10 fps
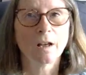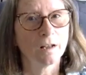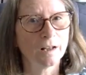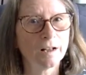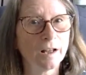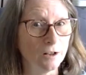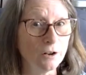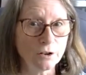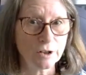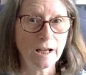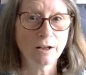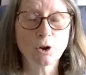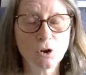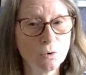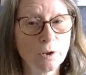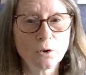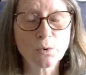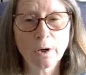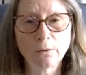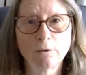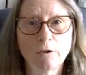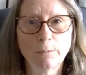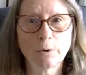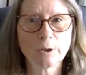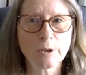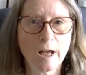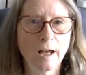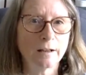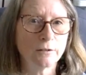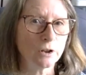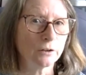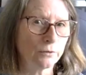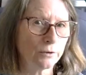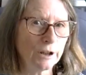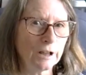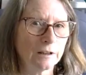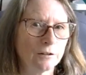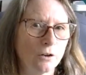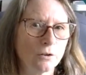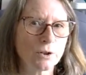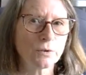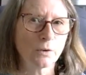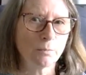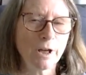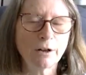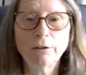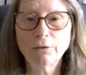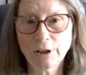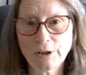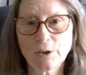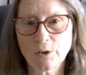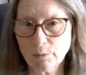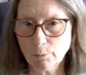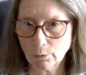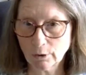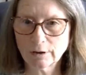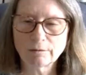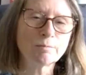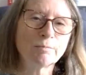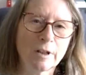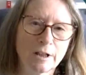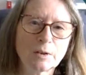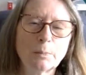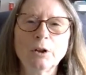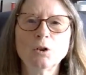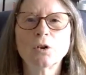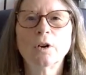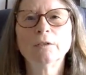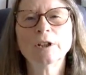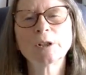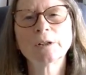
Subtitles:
and I learned how to do those woven ribbons and other freehand knots from Mary Fleeson's book, and there's a picture of it.